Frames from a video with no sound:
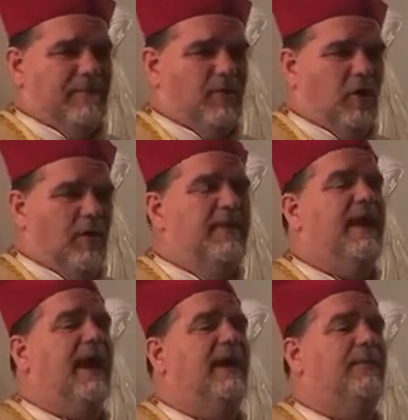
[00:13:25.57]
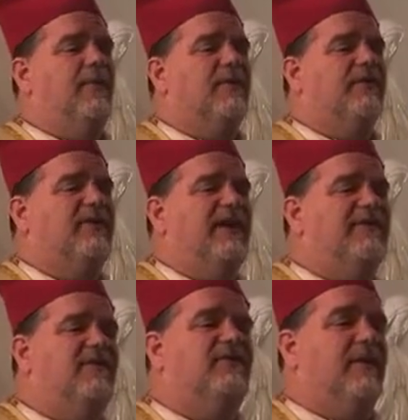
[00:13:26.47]
It all began because
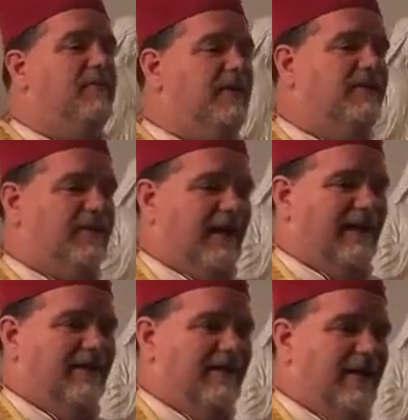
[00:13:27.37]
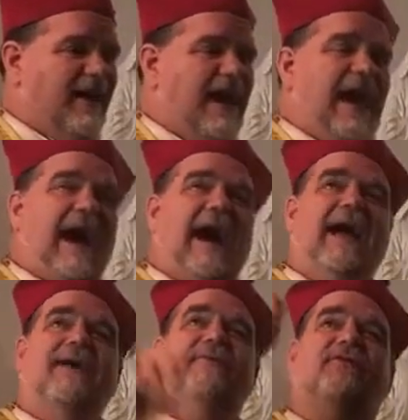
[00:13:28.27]
Stephen simply said,
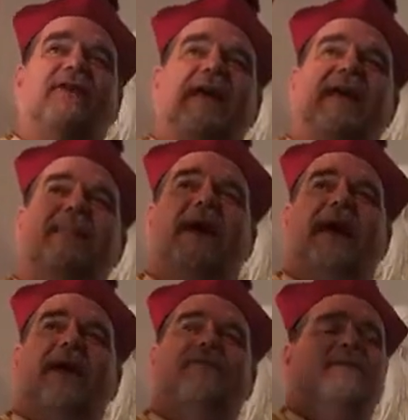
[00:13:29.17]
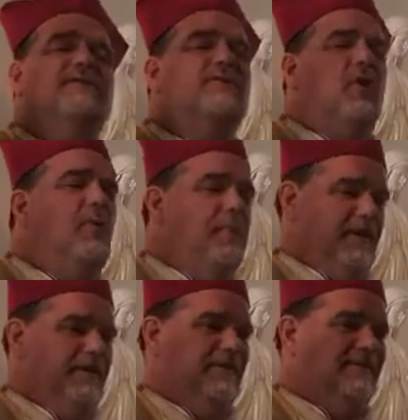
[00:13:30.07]
I have seen the heavens open,